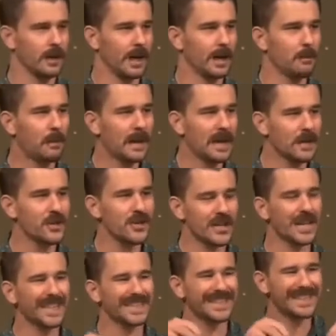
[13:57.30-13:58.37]
he
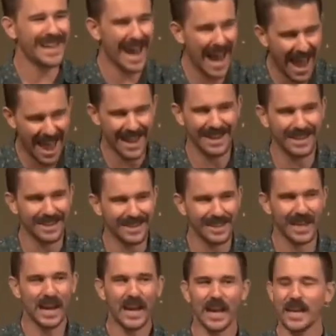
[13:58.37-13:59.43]
pitched his
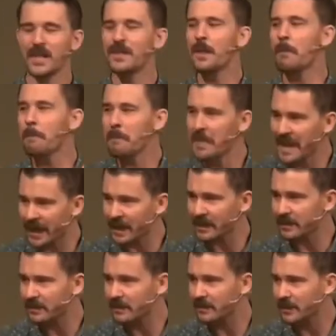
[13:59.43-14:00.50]
tent in the
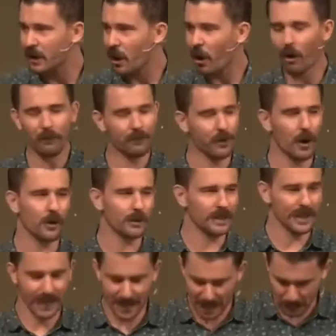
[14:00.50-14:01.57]
midst of
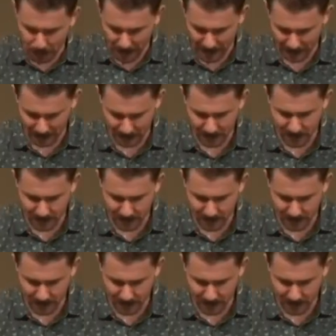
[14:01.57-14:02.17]
those he had made.